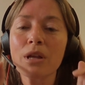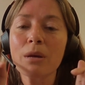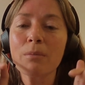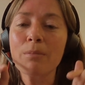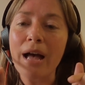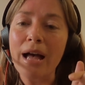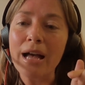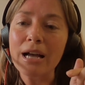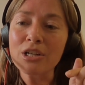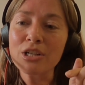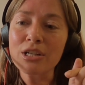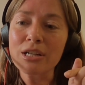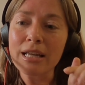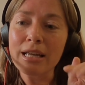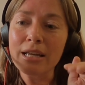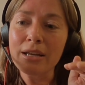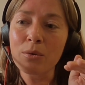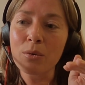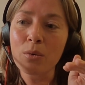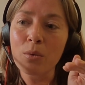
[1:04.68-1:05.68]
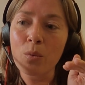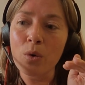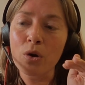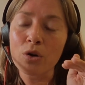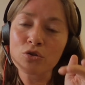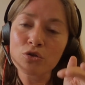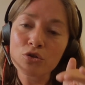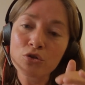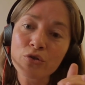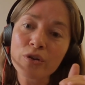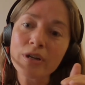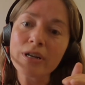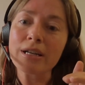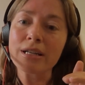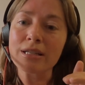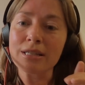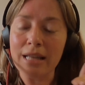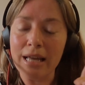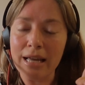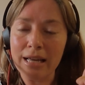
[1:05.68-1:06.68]
But actually what
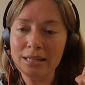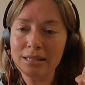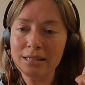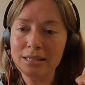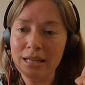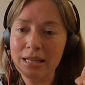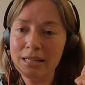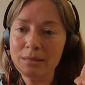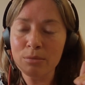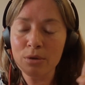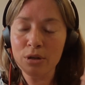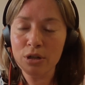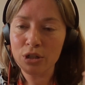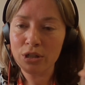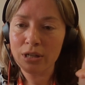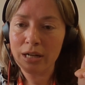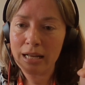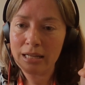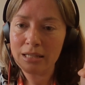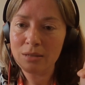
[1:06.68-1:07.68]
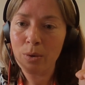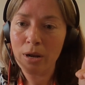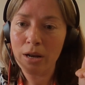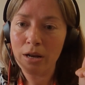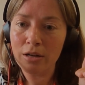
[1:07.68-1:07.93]
triggers that is much less well